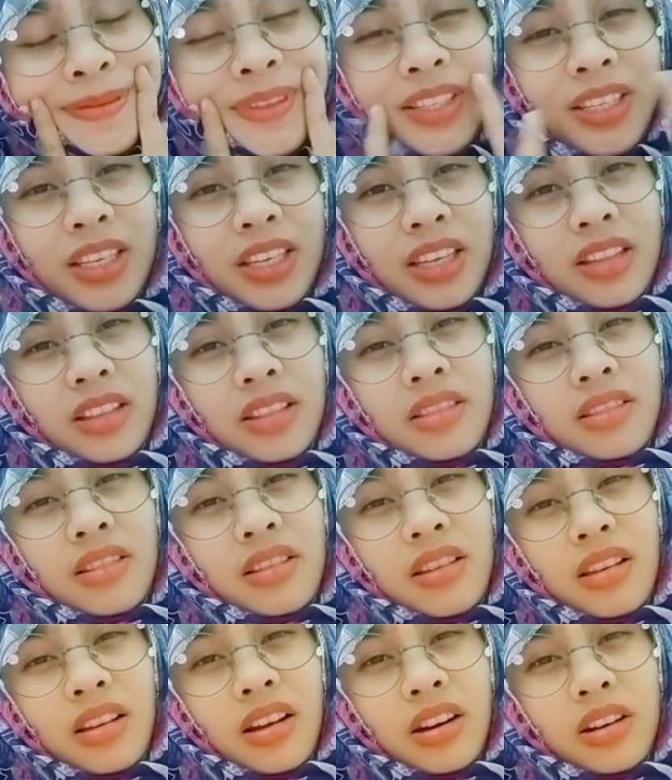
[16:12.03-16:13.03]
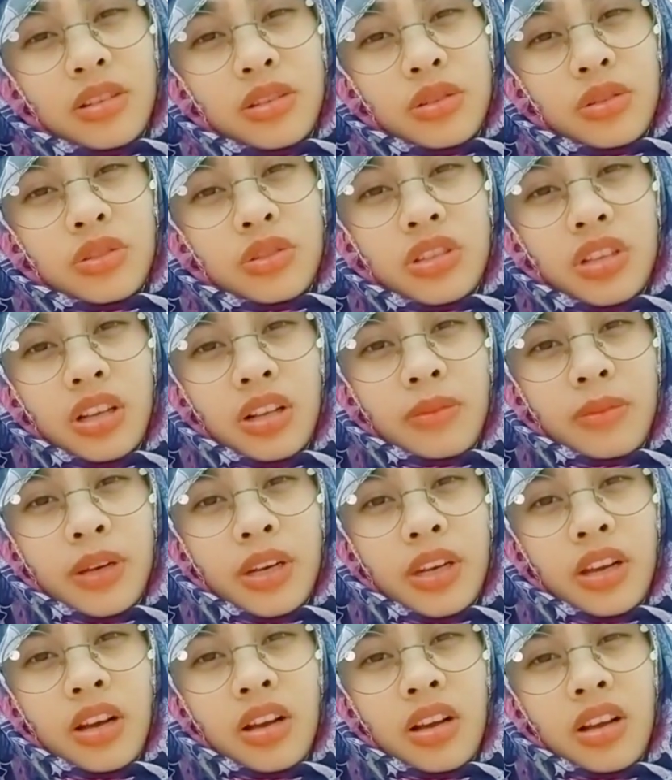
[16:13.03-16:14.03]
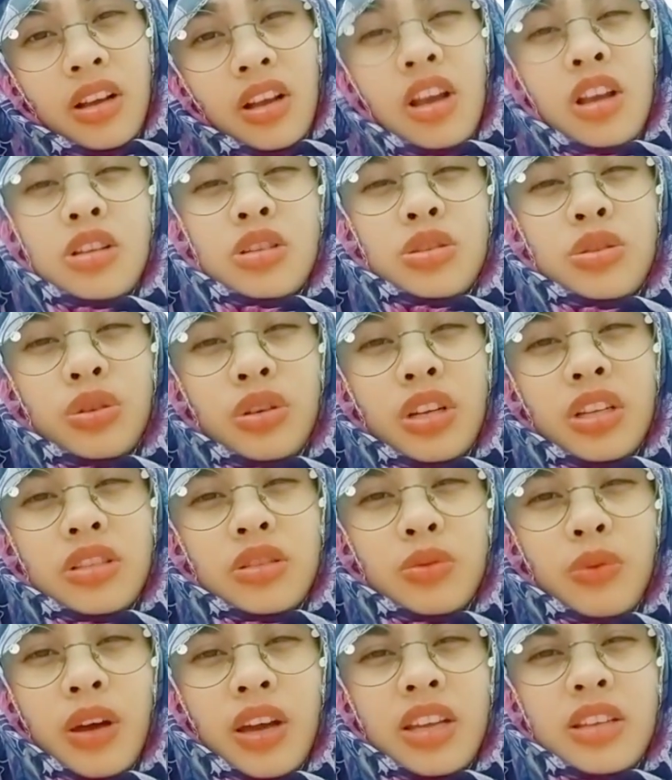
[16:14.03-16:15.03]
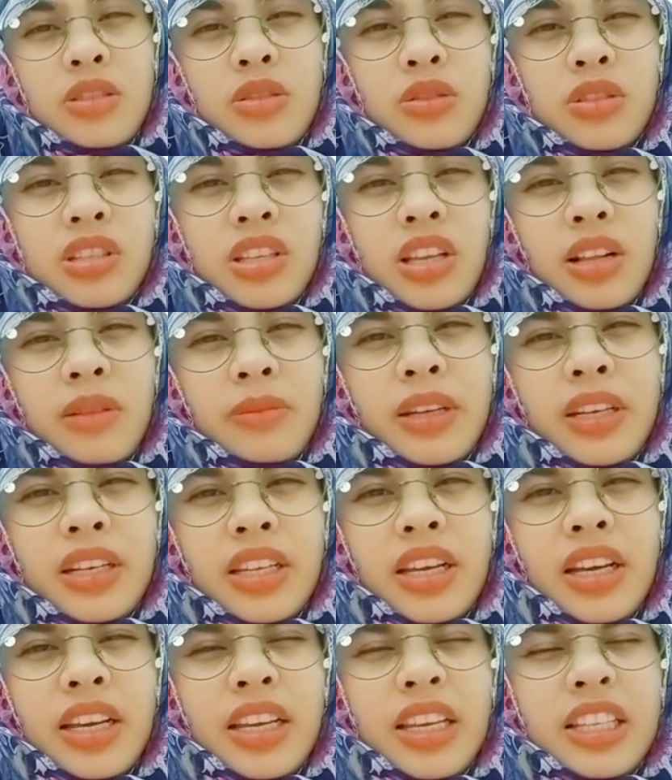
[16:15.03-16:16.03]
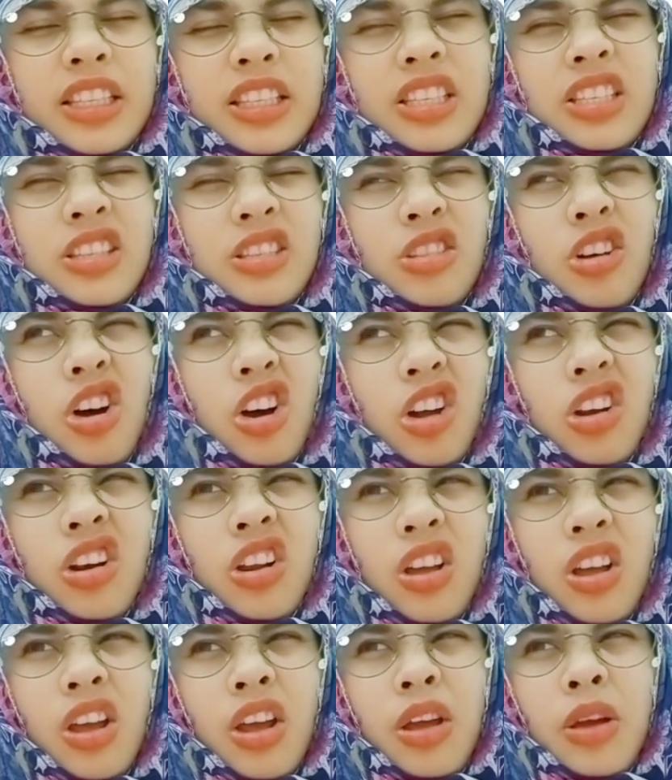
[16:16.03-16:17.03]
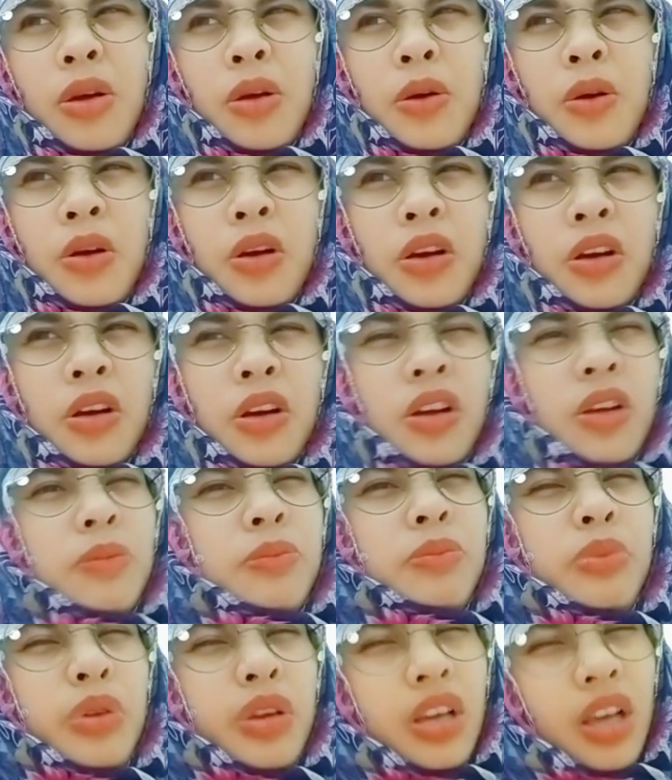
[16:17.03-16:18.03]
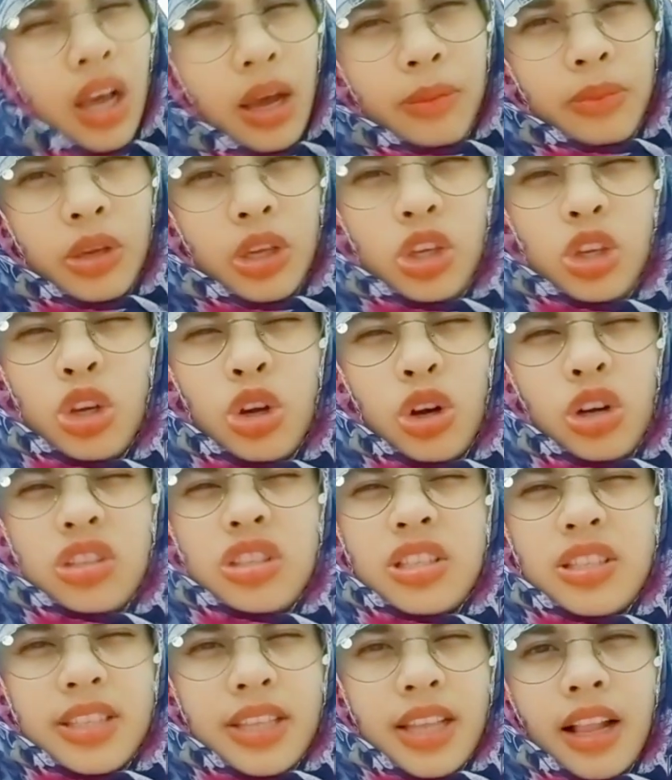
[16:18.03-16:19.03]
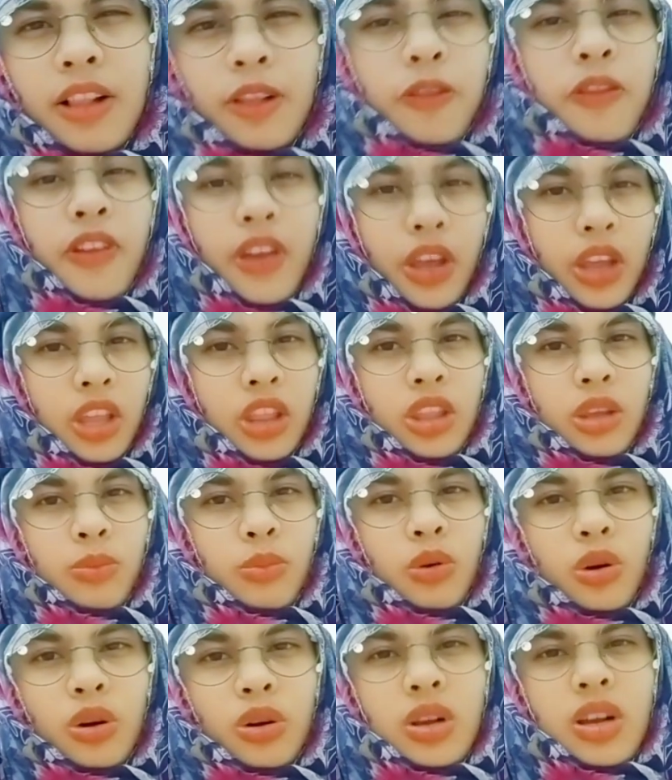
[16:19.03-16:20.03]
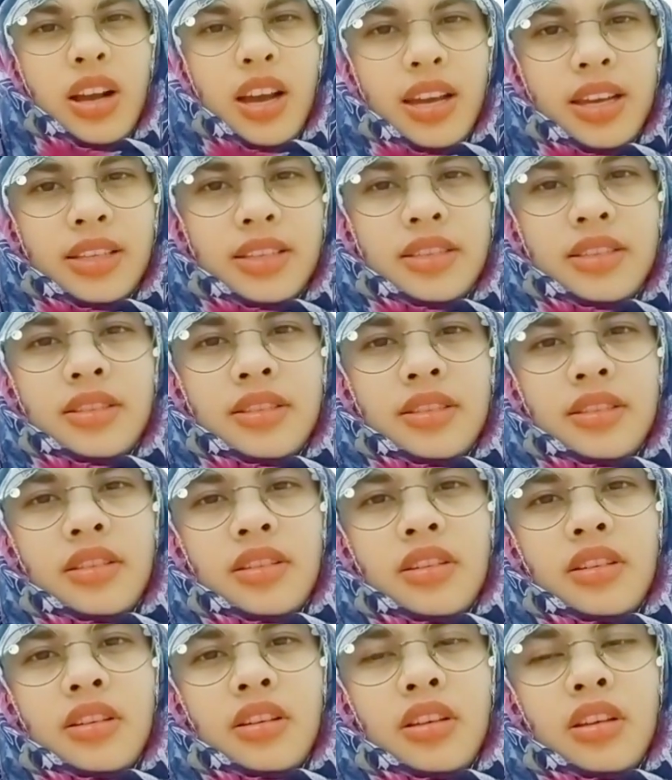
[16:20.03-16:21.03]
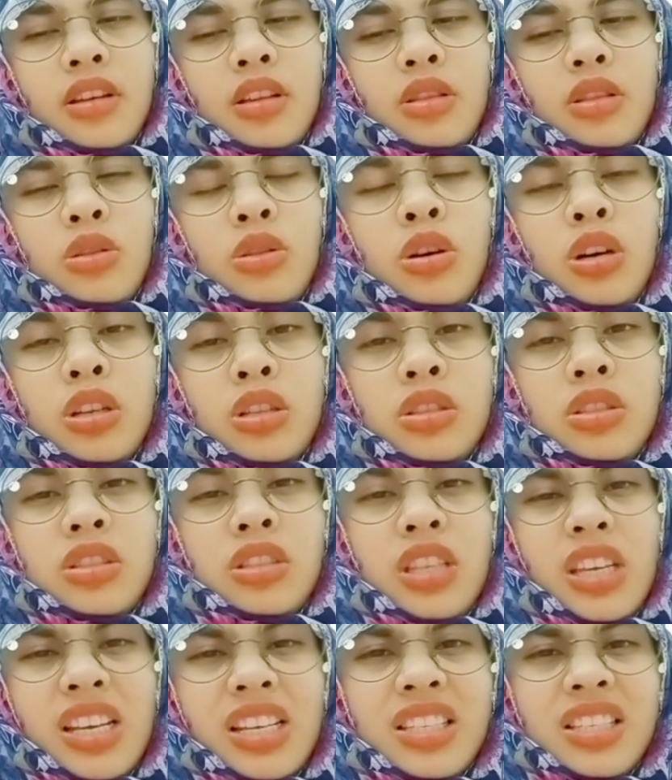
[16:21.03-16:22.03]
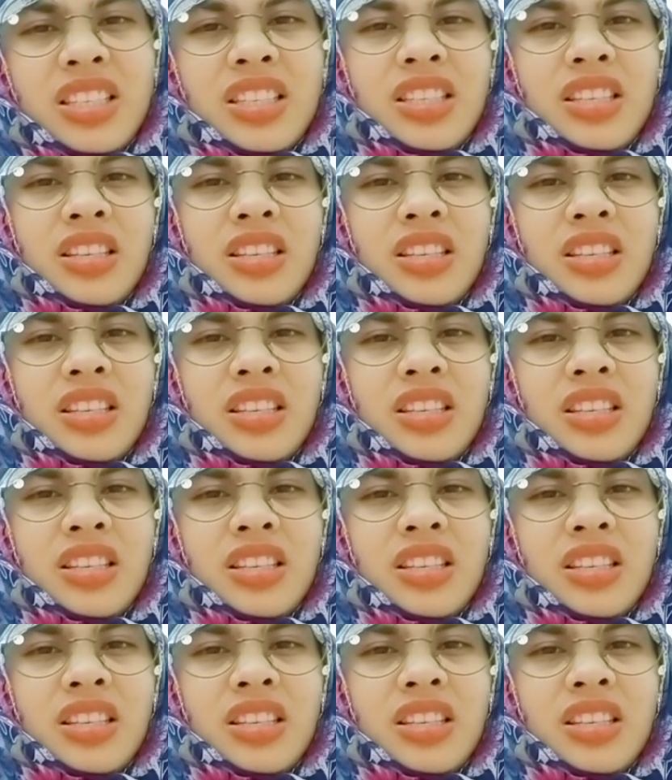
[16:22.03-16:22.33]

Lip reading: in her social media. So that's why social media, it's not becoming yourself anymore, guys. Don't just